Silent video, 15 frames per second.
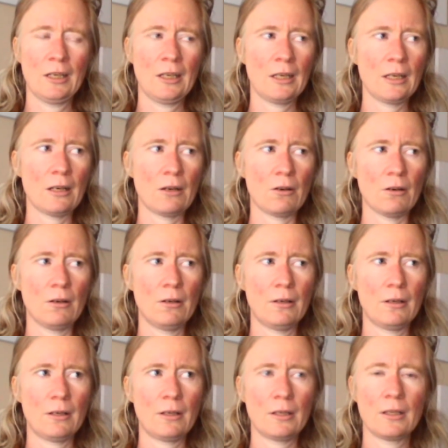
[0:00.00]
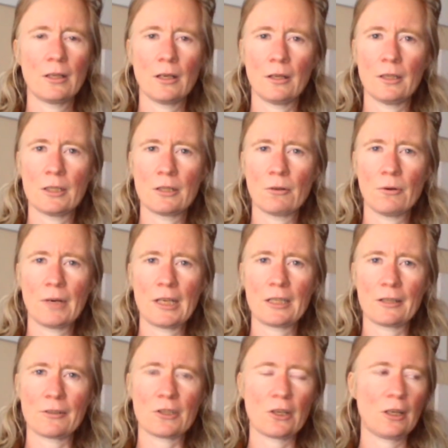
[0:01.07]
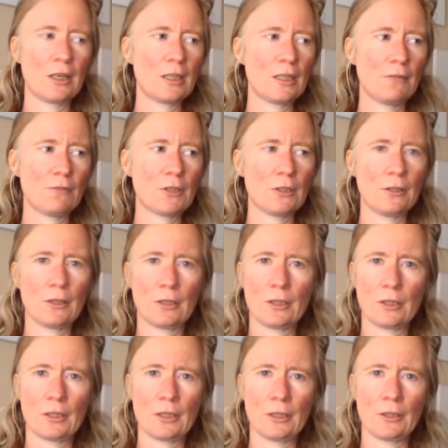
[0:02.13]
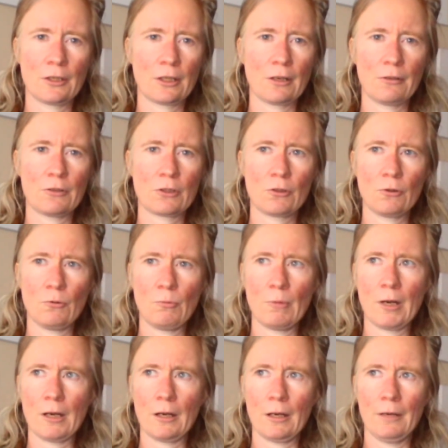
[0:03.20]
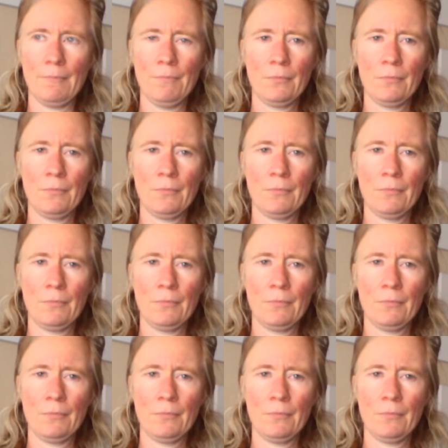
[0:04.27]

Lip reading: Now, there's always alternatives. You can go to